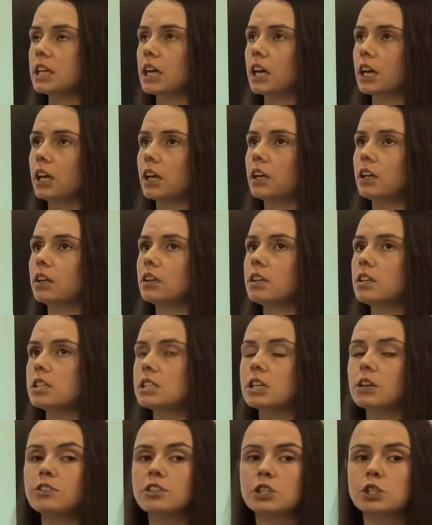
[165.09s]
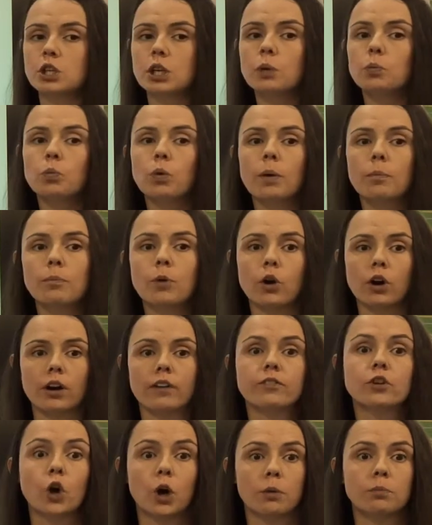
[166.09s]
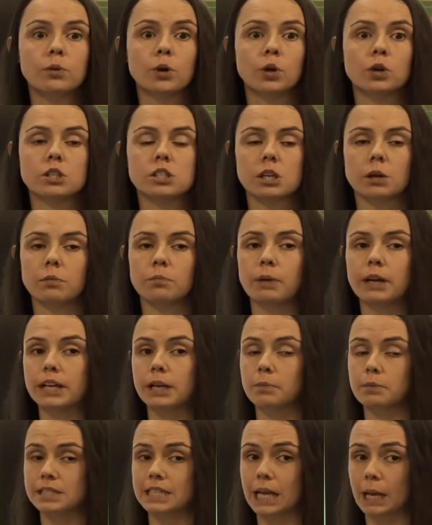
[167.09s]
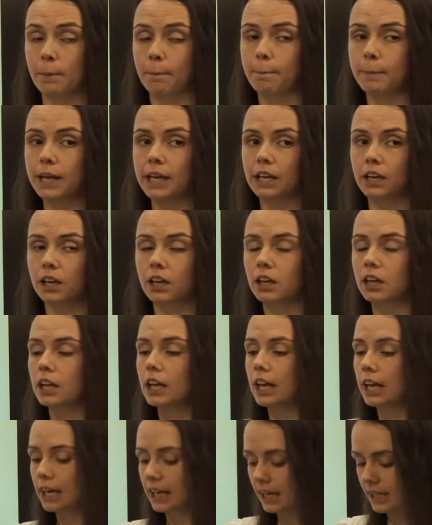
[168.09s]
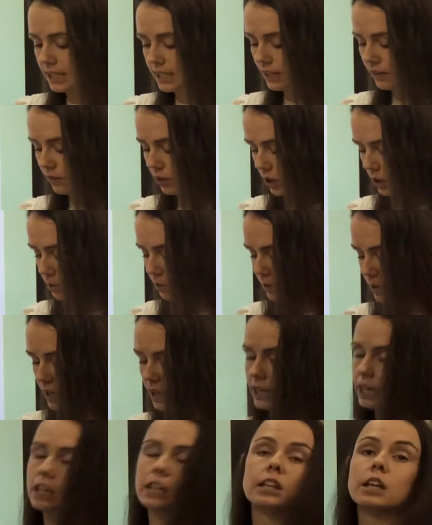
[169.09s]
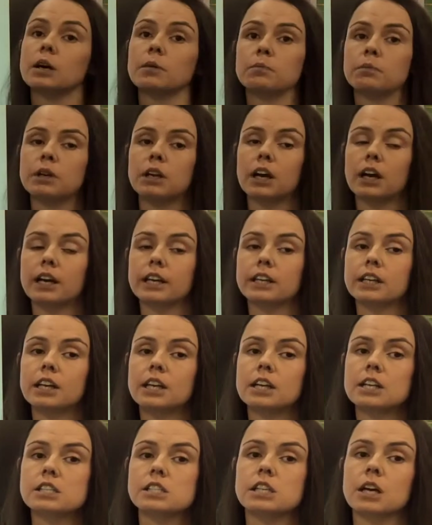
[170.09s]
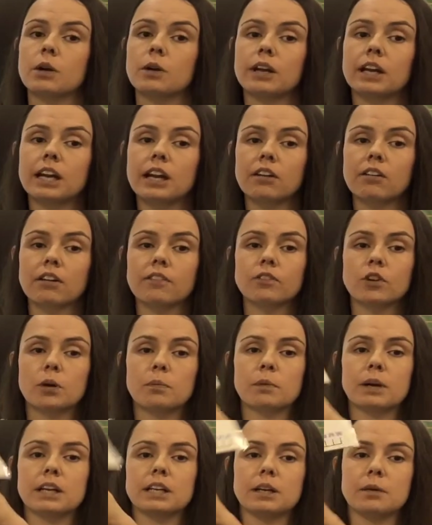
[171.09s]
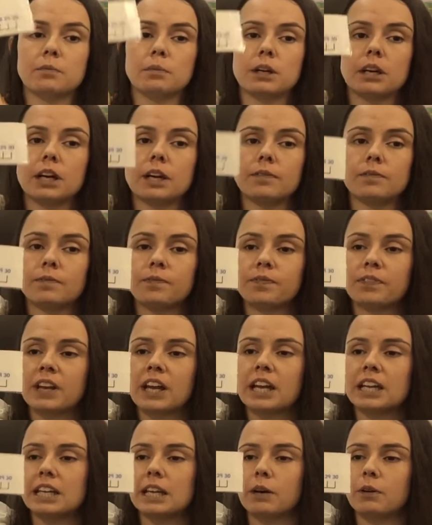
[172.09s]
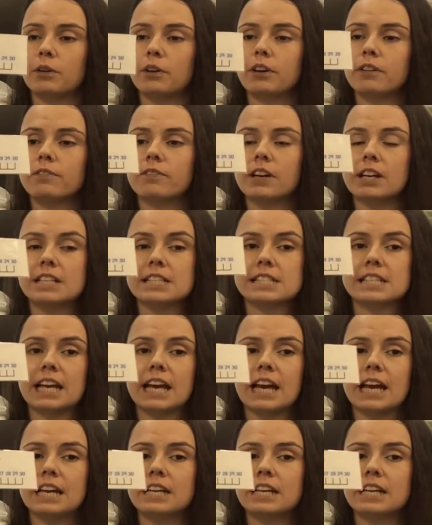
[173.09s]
10. So if she's doing one more, I've got more, so my number's getting bigger. Let's have a look at my number line. So here I've got my number line. Now I'm going to find 10.